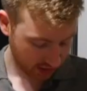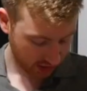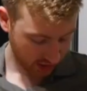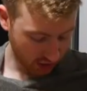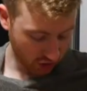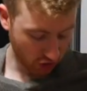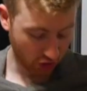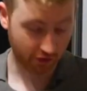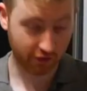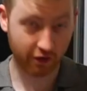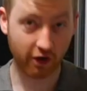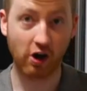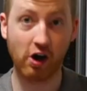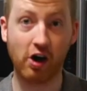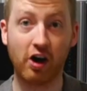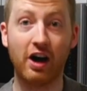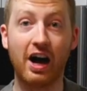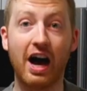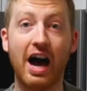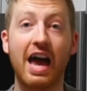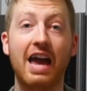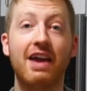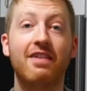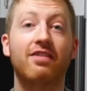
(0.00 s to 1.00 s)
And
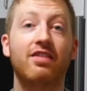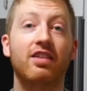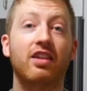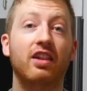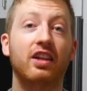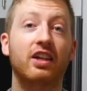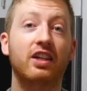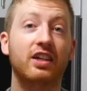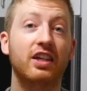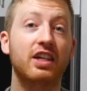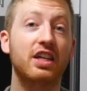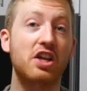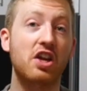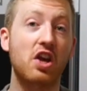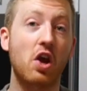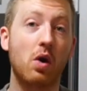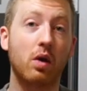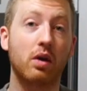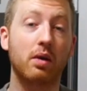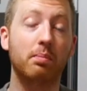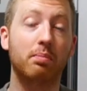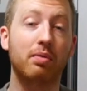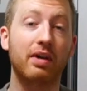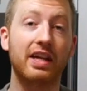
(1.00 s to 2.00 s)
overall, I have literally no
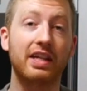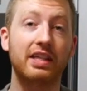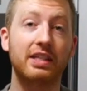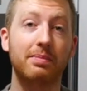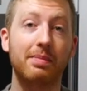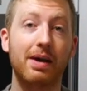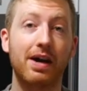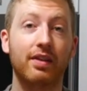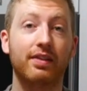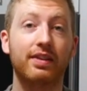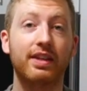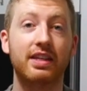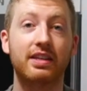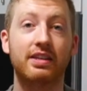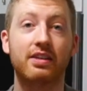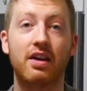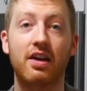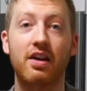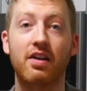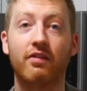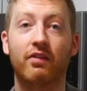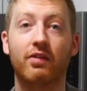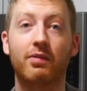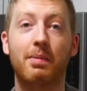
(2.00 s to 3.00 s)
complaints about
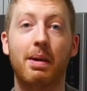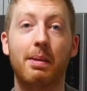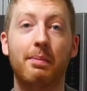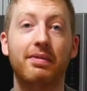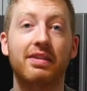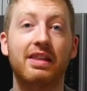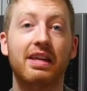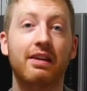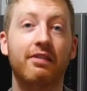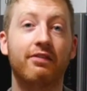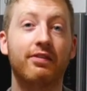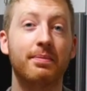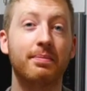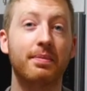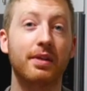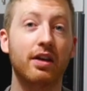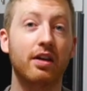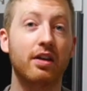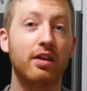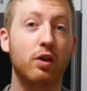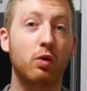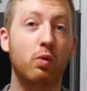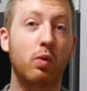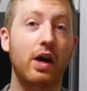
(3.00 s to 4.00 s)
this. From everything from
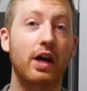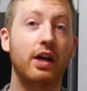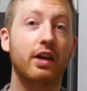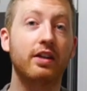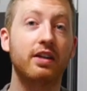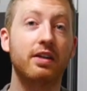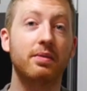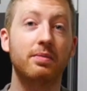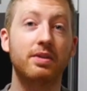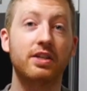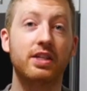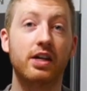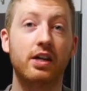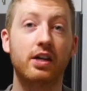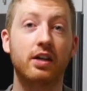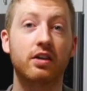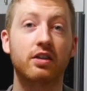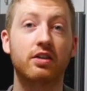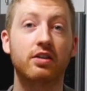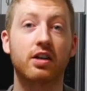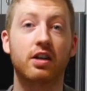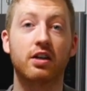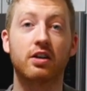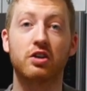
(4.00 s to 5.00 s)
the quality of materials are